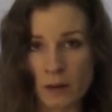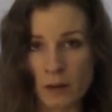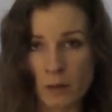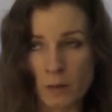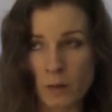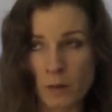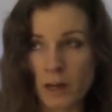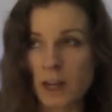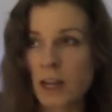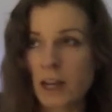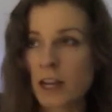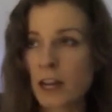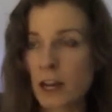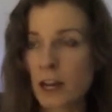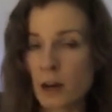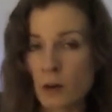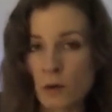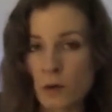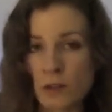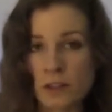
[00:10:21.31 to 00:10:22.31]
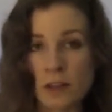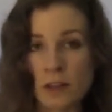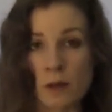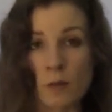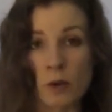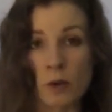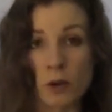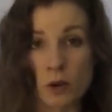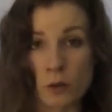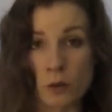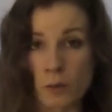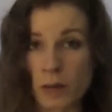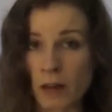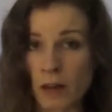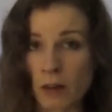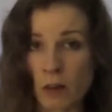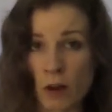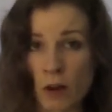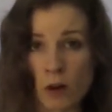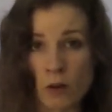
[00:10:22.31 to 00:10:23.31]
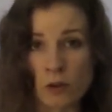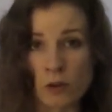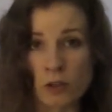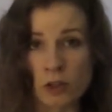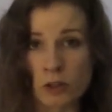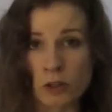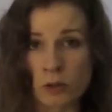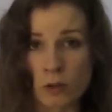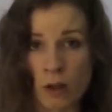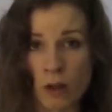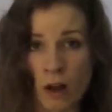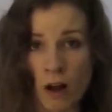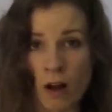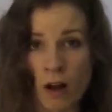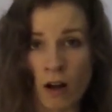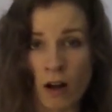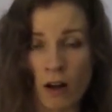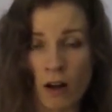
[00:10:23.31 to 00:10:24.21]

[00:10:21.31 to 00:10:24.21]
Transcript: here with someone who'd been alone too long.